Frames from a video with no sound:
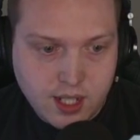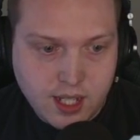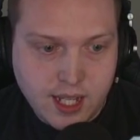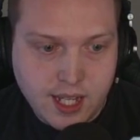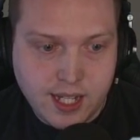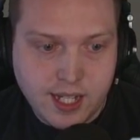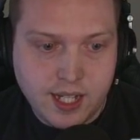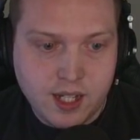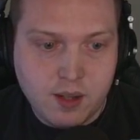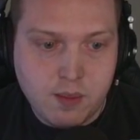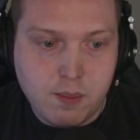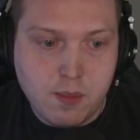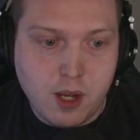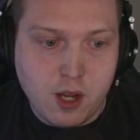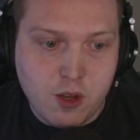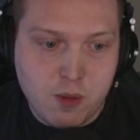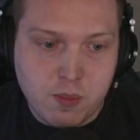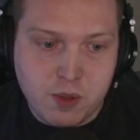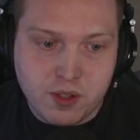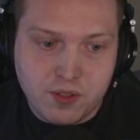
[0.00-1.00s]
And in a
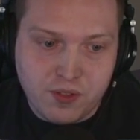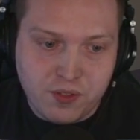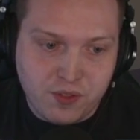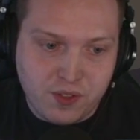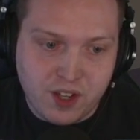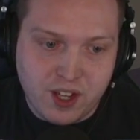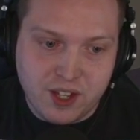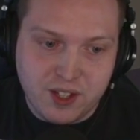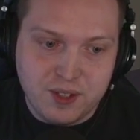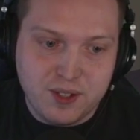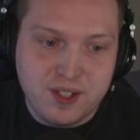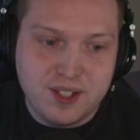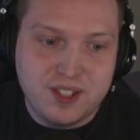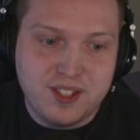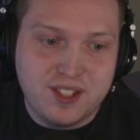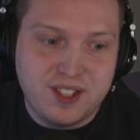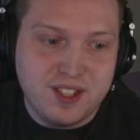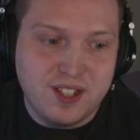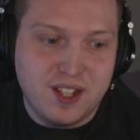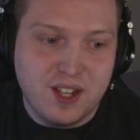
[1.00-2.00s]
moment,
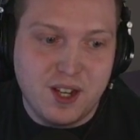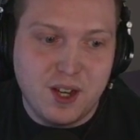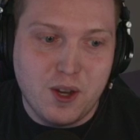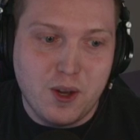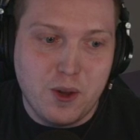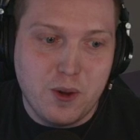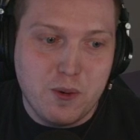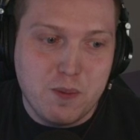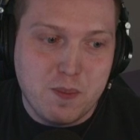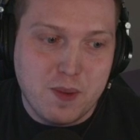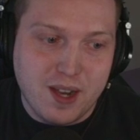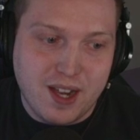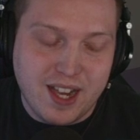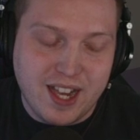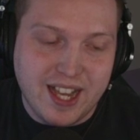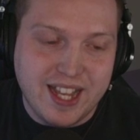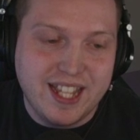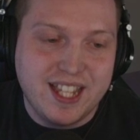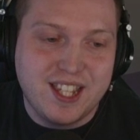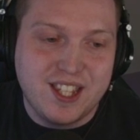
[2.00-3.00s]
folks, oh
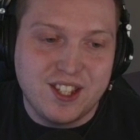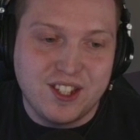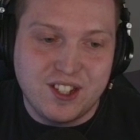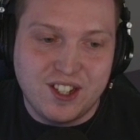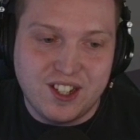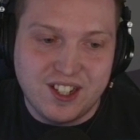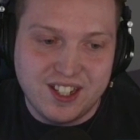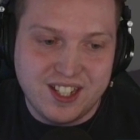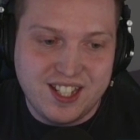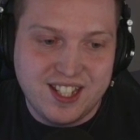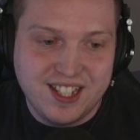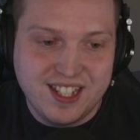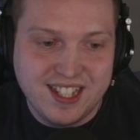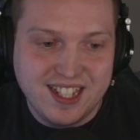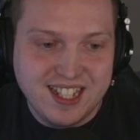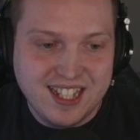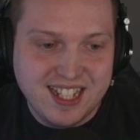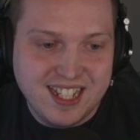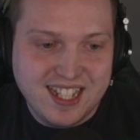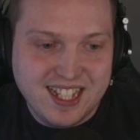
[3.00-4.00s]
my god,
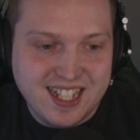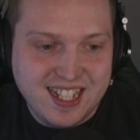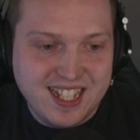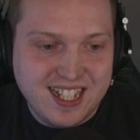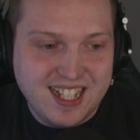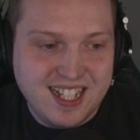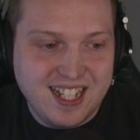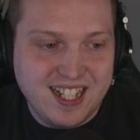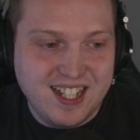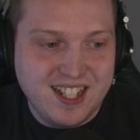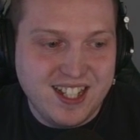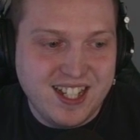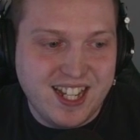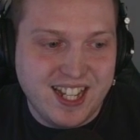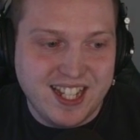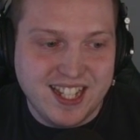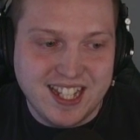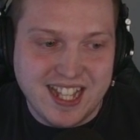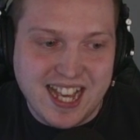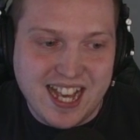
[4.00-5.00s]
look
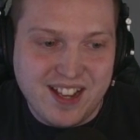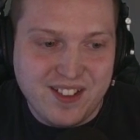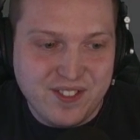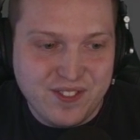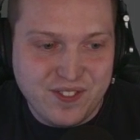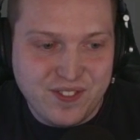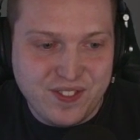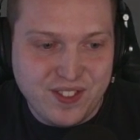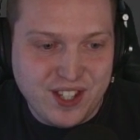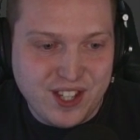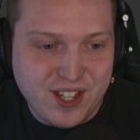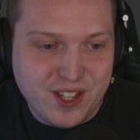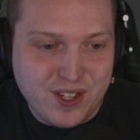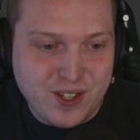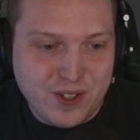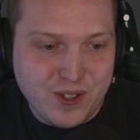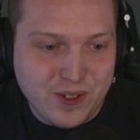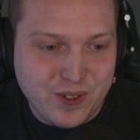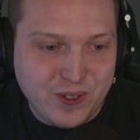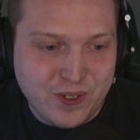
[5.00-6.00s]
at that
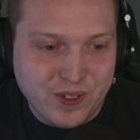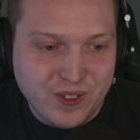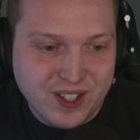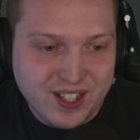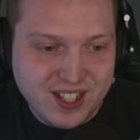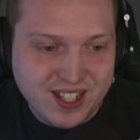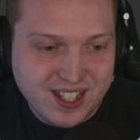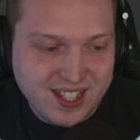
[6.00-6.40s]
view.